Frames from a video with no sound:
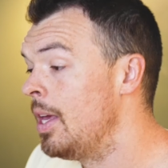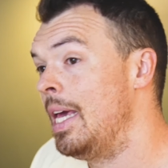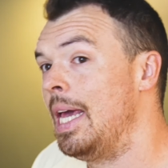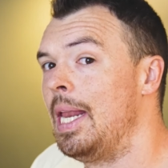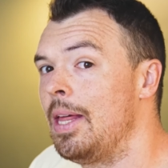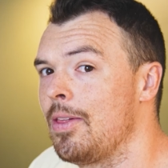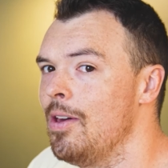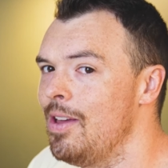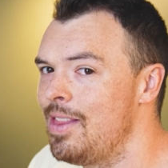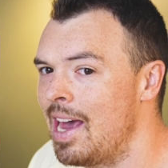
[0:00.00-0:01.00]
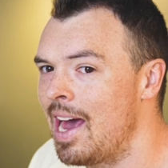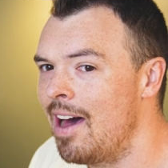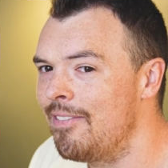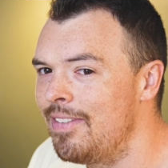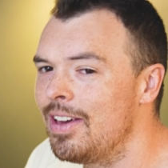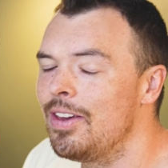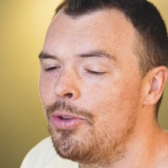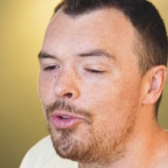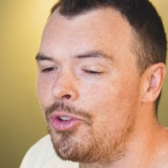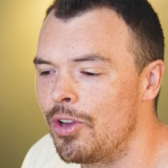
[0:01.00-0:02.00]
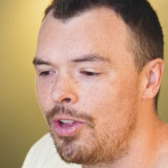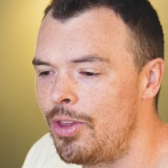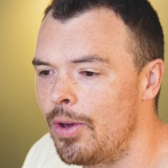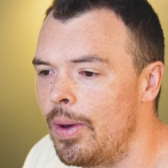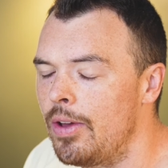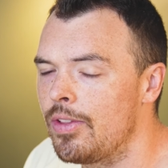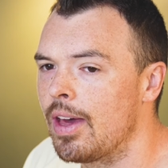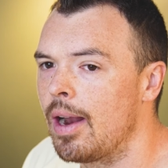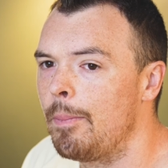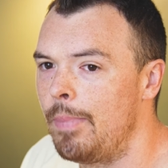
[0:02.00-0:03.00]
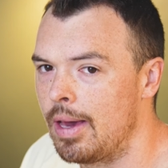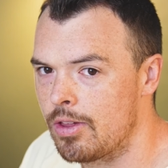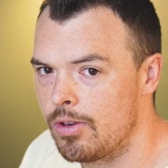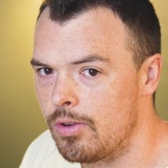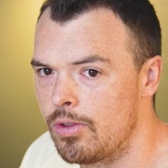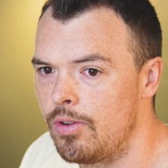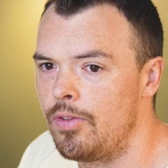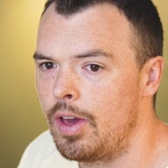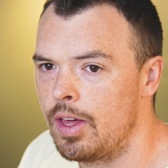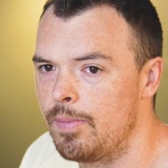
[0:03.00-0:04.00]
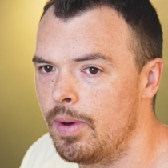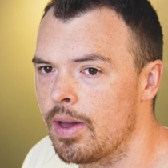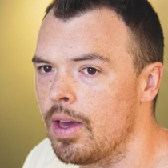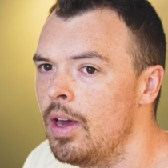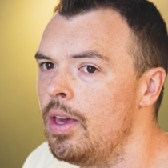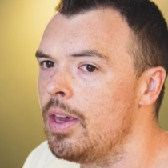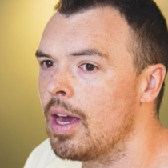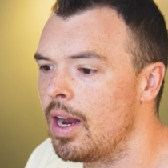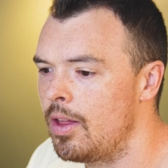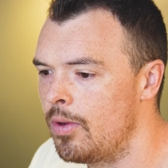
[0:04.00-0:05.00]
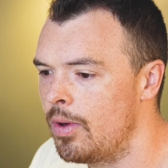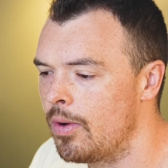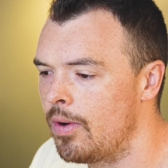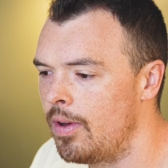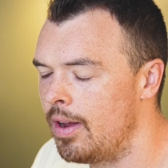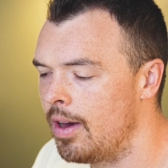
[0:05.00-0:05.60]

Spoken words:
It is good to have. You should do it. Set up pixels through Facebook. You gotta do it on